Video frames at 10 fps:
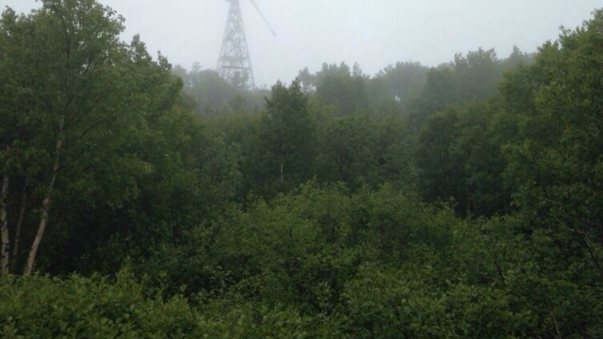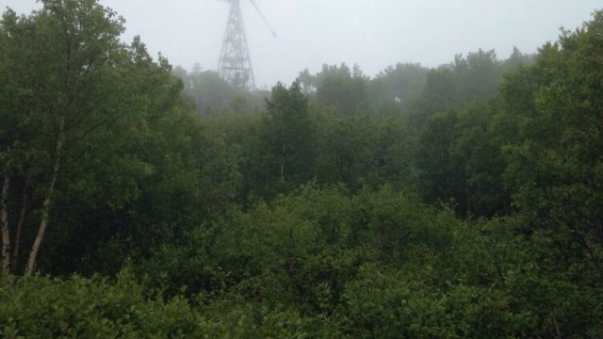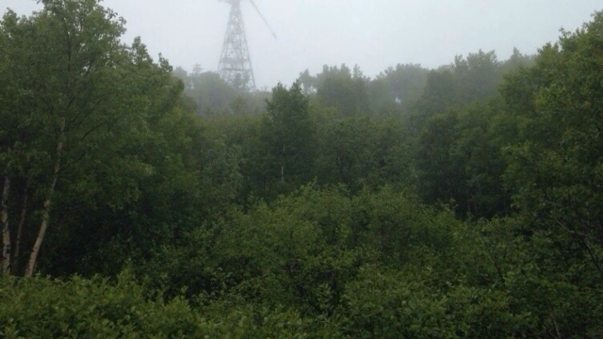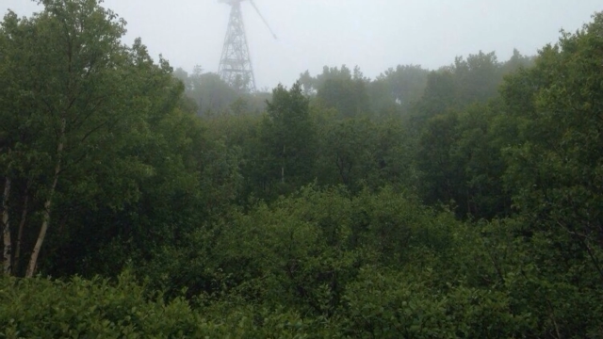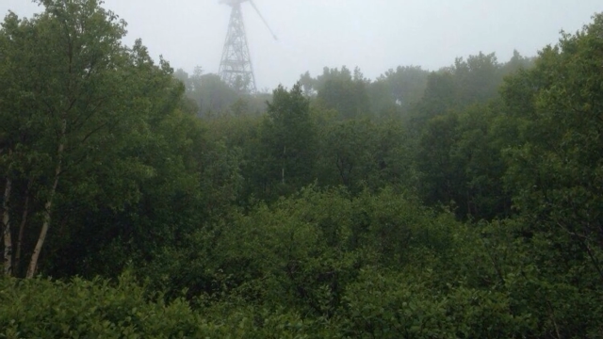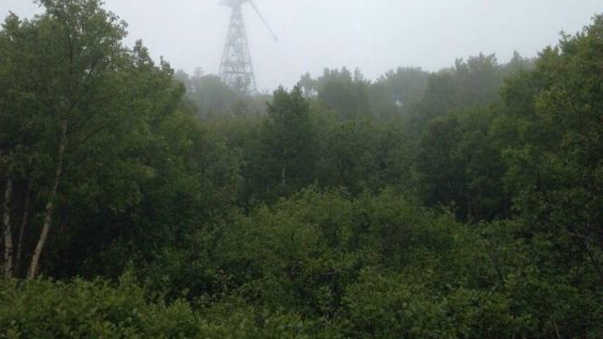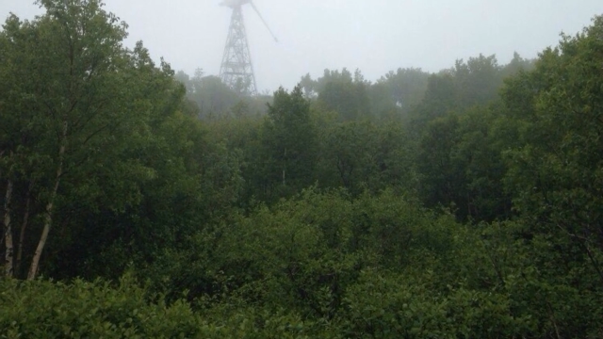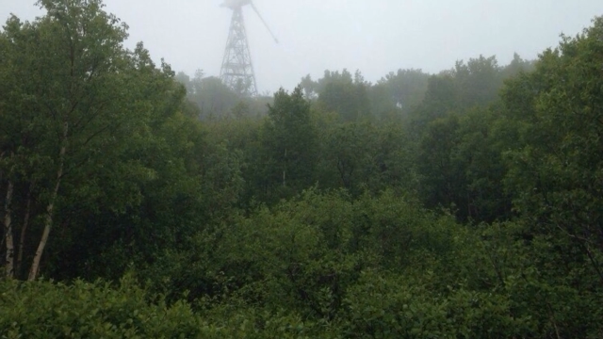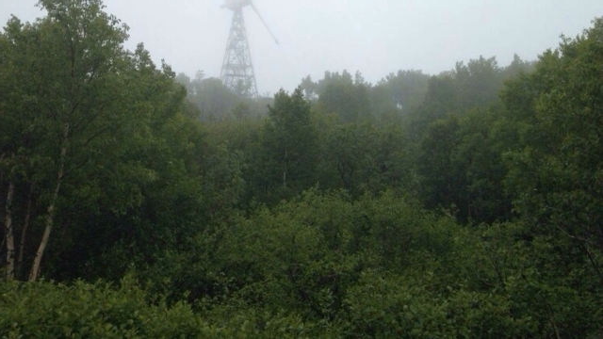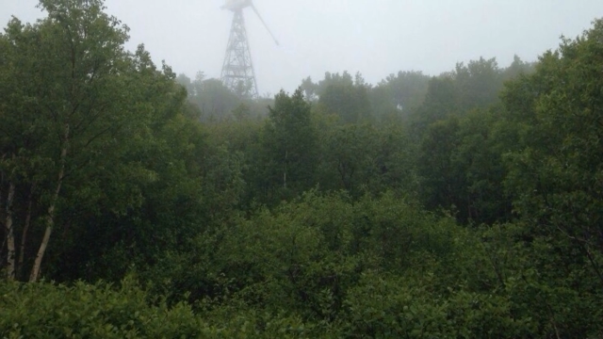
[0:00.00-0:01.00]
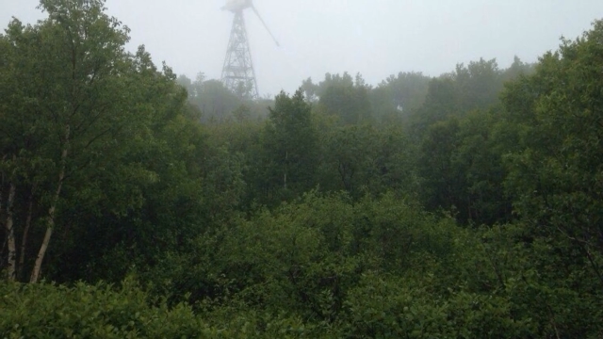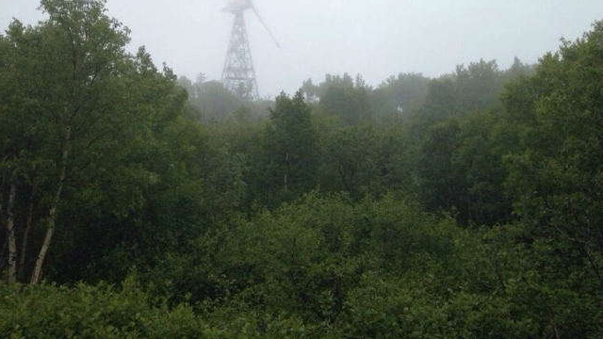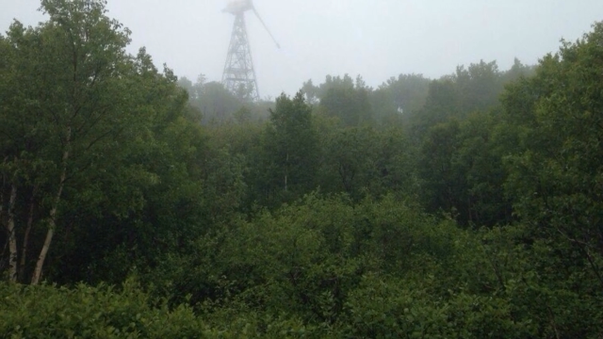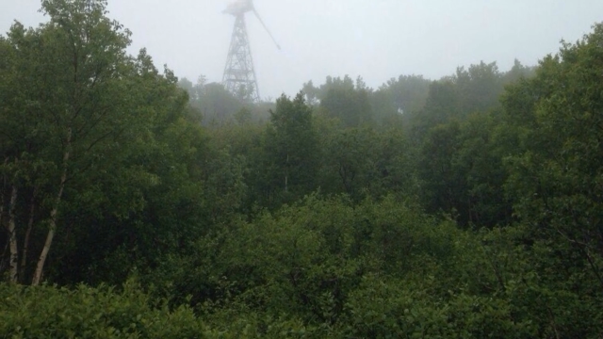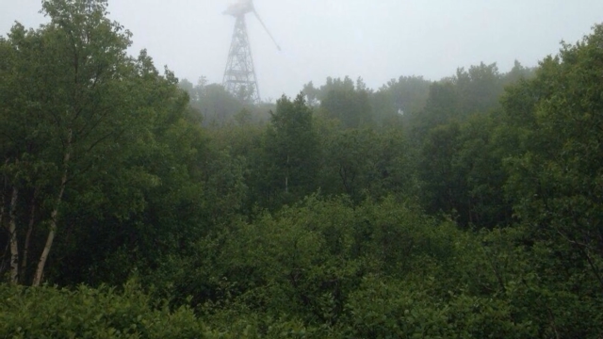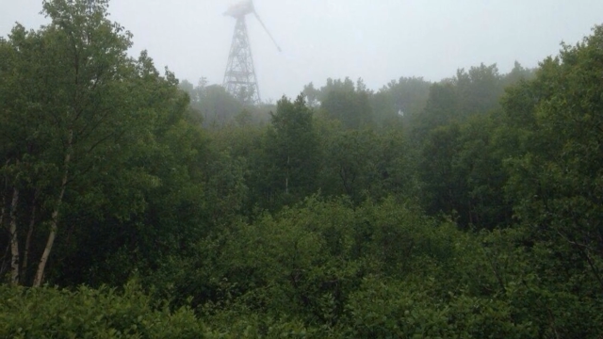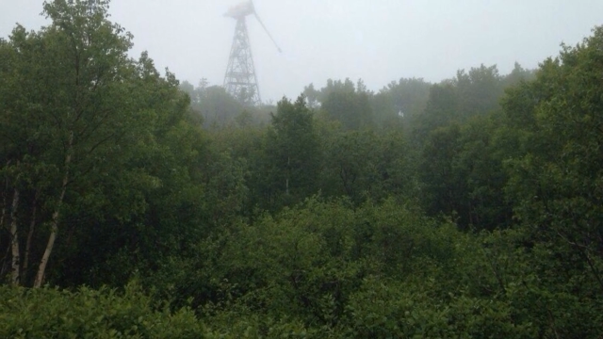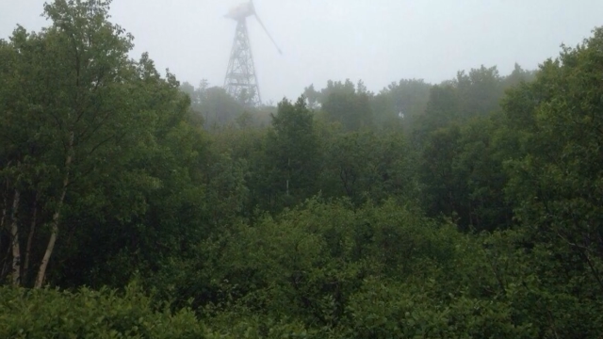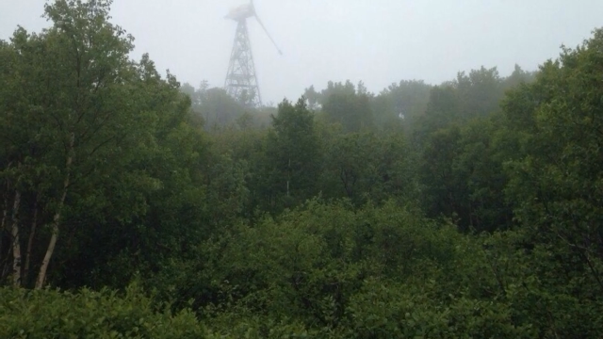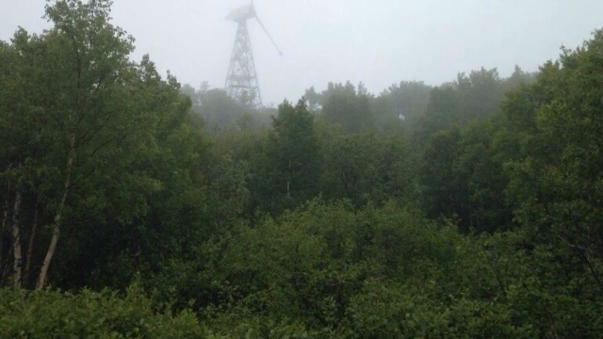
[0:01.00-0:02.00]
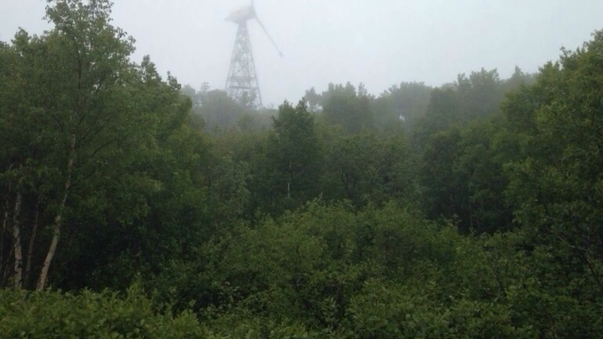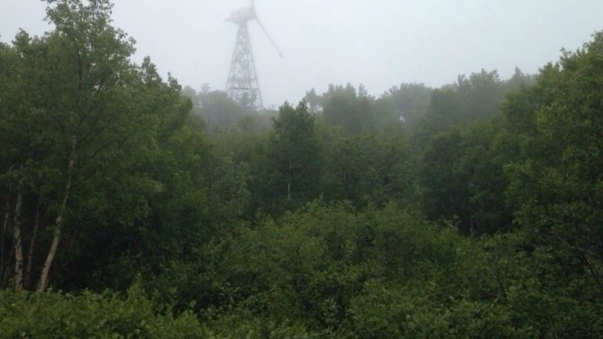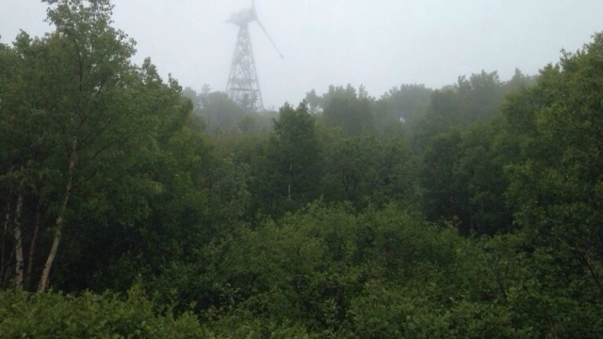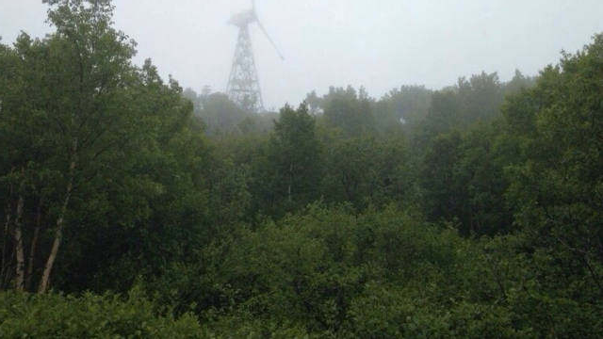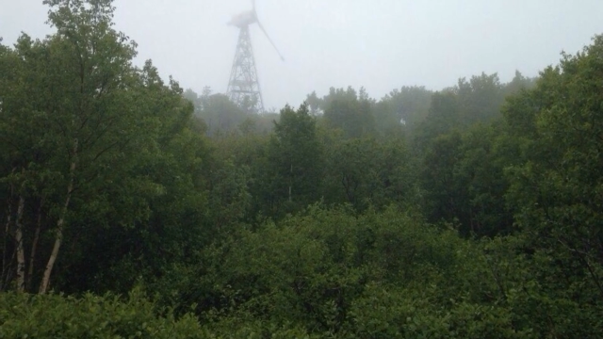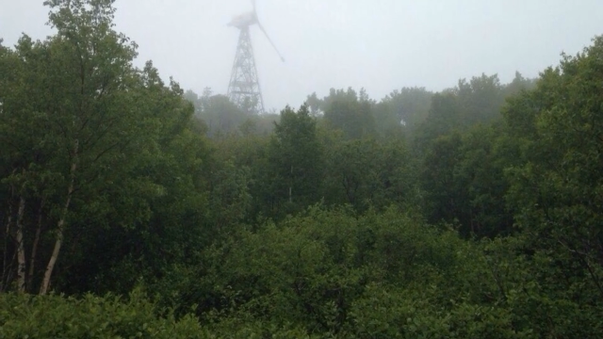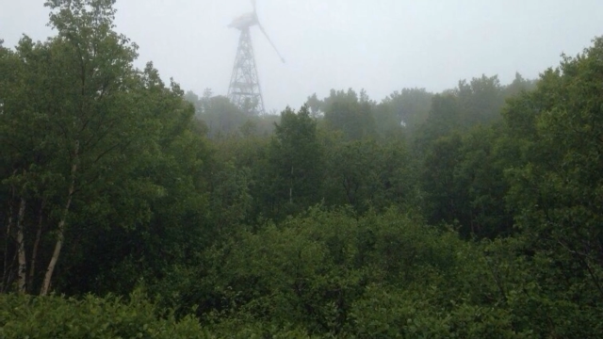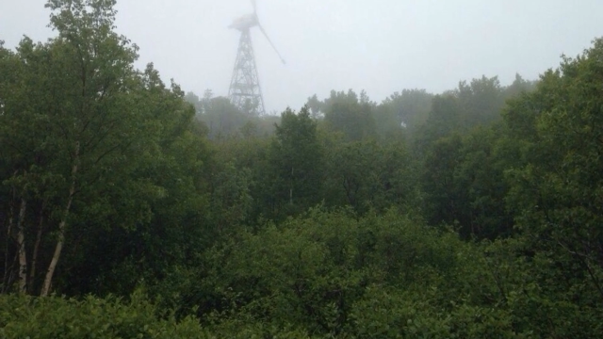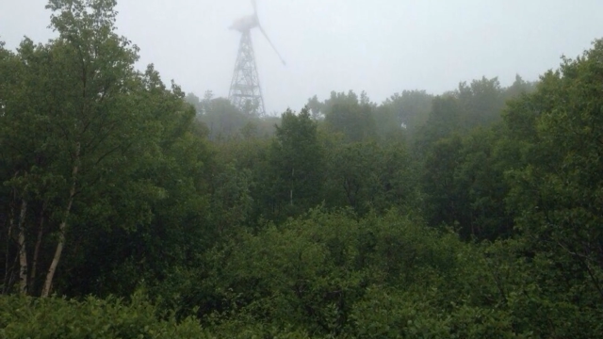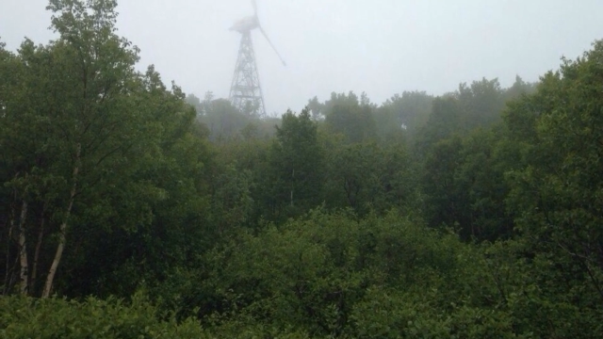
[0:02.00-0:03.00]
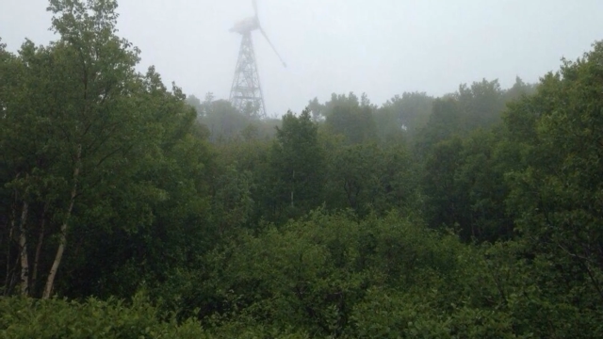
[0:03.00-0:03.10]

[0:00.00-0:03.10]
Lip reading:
No face is visible, so there are no lips to read.